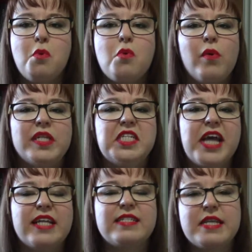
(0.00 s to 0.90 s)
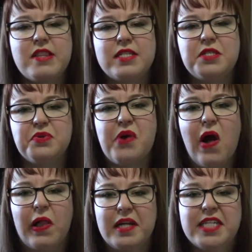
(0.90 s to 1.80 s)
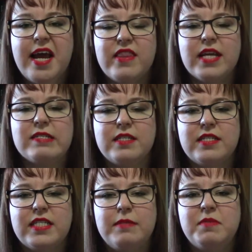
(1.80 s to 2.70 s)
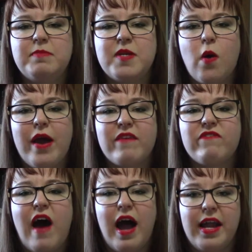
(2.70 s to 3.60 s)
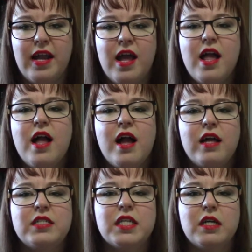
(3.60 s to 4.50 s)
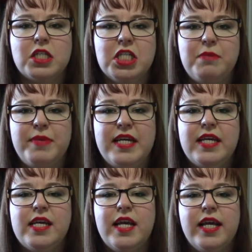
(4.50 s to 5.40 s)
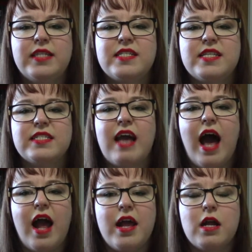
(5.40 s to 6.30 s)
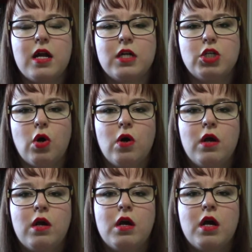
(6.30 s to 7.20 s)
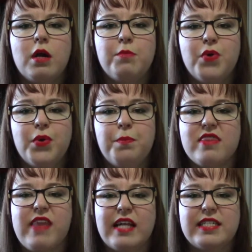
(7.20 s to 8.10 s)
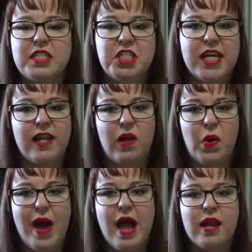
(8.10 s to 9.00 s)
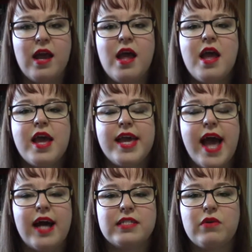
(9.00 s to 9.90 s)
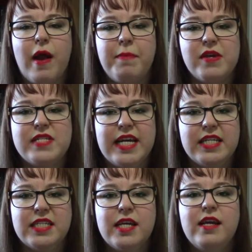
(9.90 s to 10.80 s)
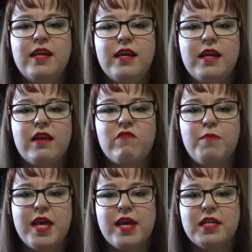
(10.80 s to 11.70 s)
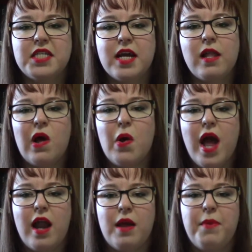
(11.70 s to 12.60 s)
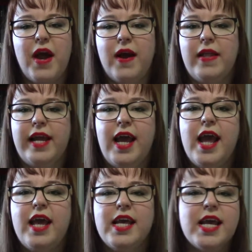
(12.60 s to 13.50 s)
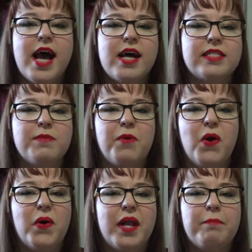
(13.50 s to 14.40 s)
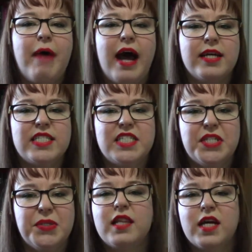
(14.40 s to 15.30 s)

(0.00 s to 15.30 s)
When she gets to this new college, things seem to be going fine until she meets this guy in her dorm room that's a gigolo, and he has a reputation of being a gigolo, and apparently he has a broken past too.